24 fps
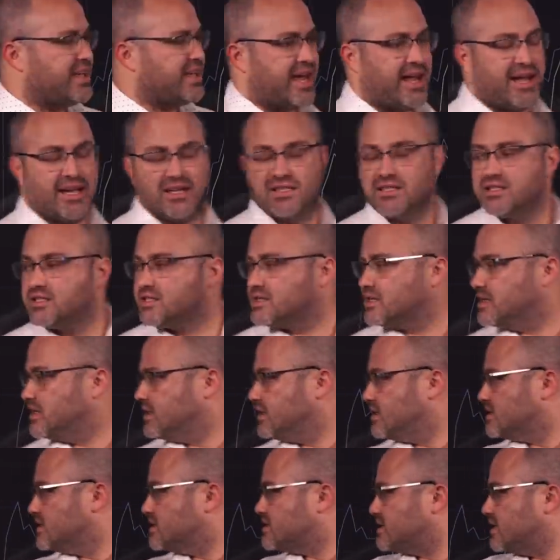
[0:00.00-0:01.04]
gains
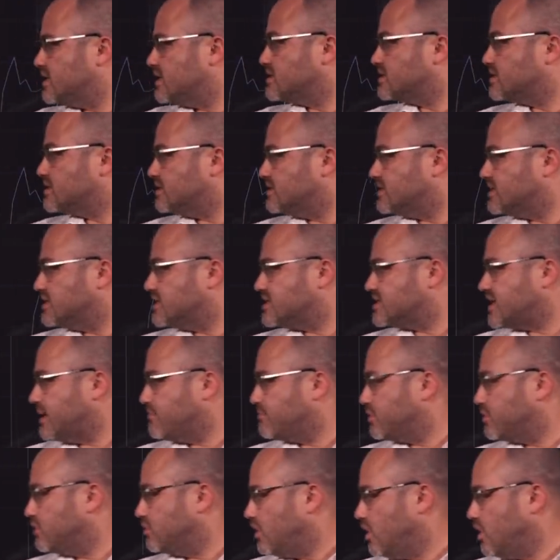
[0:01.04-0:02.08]
since the
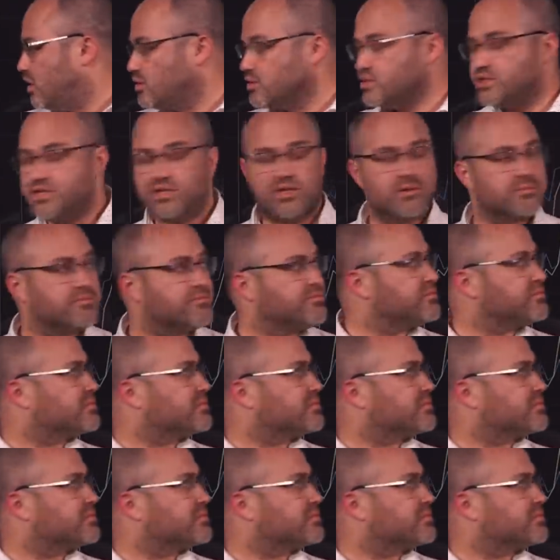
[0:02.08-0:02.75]
December lows,